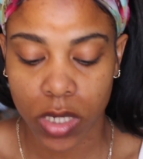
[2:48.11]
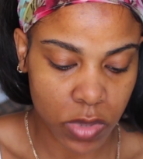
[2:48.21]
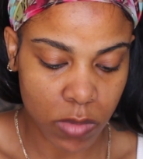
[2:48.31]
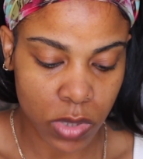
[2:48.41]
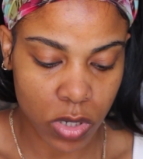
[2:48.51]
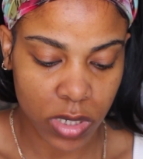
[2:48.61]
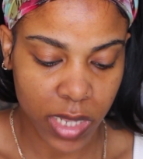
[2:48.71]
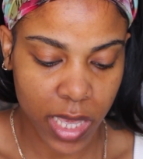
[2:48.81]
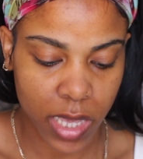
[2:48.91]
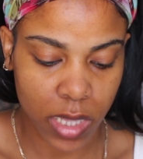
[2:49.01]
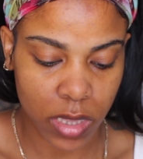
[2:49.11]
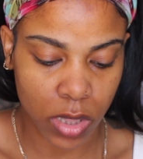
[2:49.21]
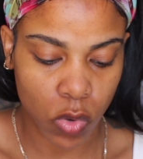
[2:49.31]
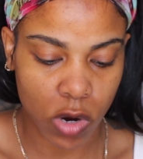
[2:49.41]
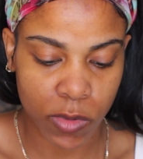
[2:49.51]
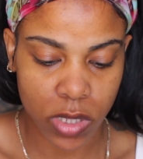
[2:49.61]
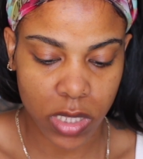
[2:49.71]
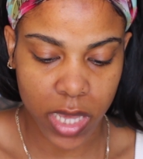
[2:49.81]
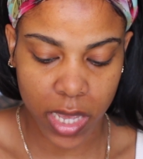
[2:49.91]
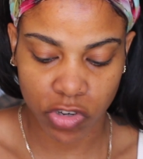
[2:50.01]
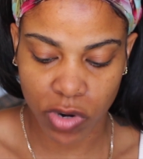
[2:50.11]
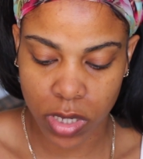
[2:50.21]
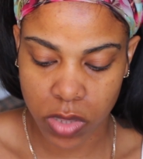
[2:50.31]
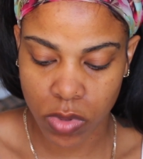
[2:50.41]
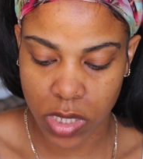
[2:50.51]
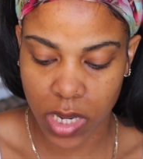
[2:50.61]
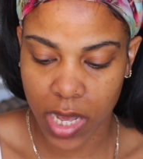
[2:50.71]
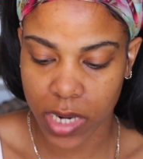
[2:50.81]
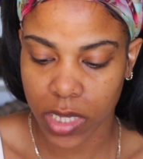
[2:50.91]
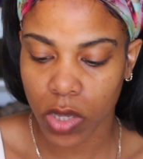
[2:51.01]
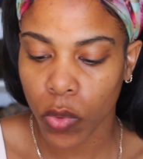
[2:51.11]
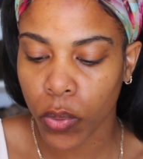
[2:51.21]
So I'm just going to take the Laura Mercier Translucent Honey,